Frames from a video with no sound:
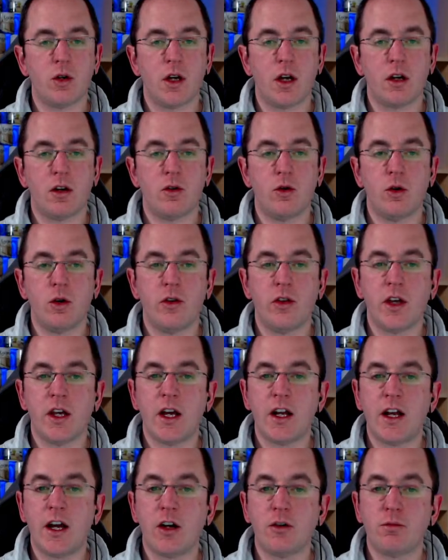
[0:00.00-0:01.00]
can call the
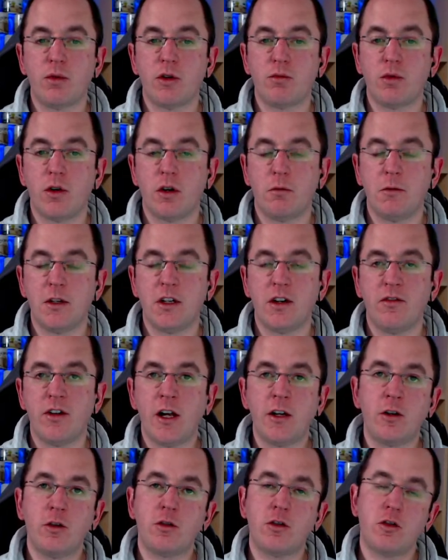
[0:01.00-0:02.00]
get output parameter
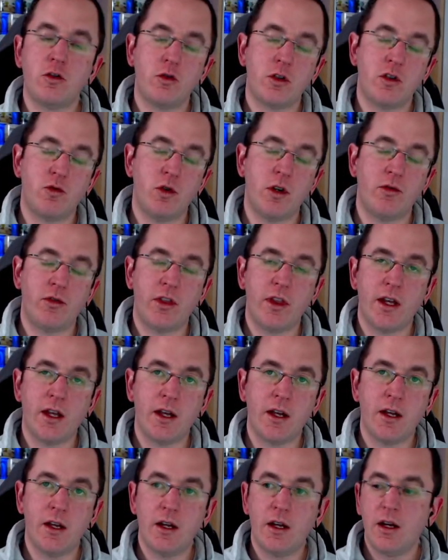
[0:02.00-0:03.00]
value to retrieve
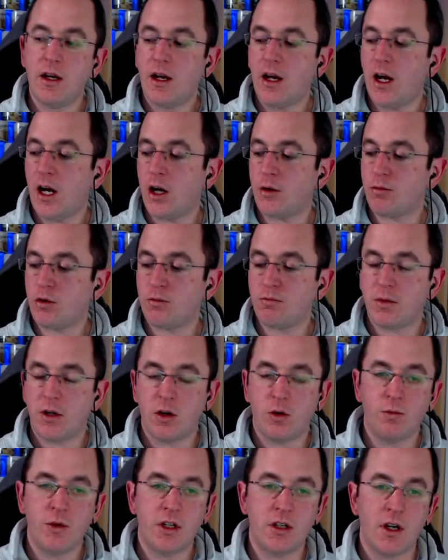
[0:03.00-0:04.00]
the output
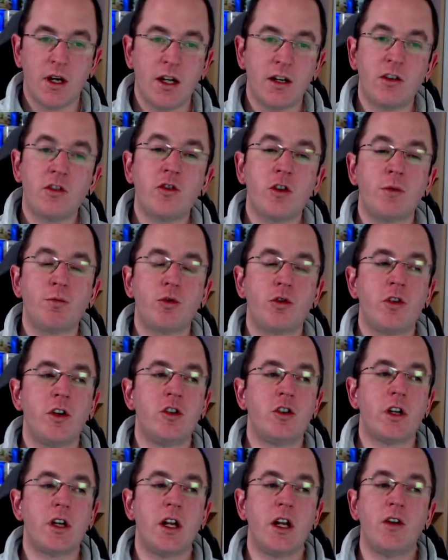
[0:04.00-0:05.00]
parameter. And the stored
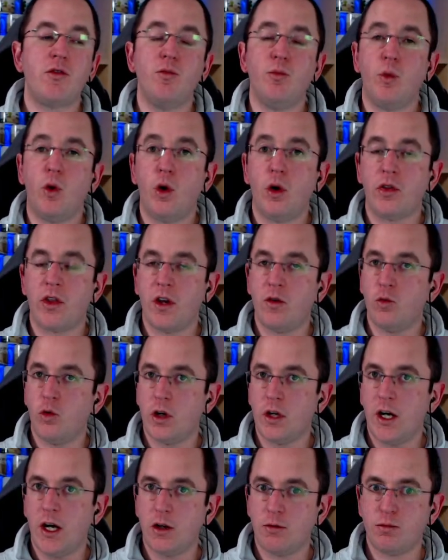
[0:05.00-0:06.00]
procedure can have more than
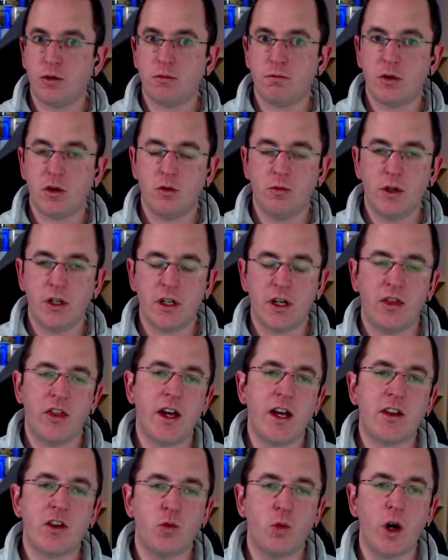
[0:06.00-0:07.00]
one output parameter. And
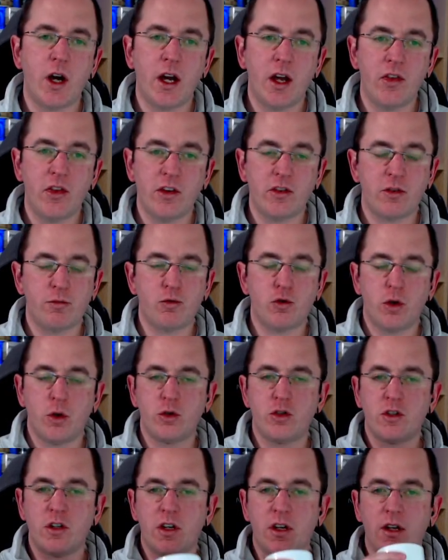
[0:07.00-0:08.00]
that's why this
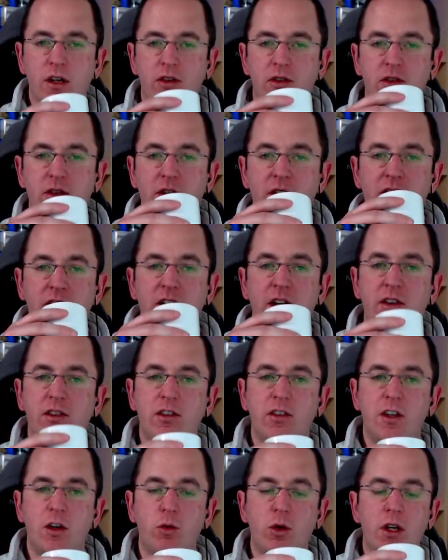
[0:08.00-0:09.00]
approach is
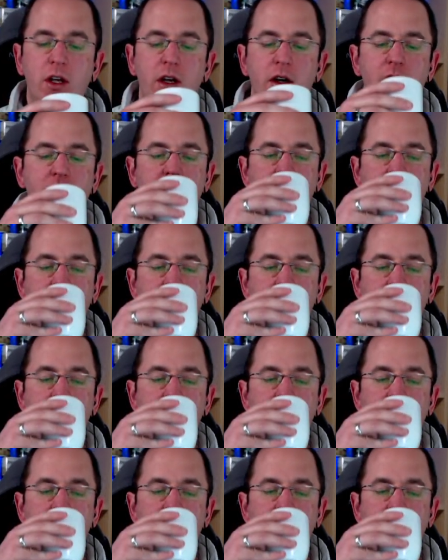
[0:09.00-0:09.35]
necessary here.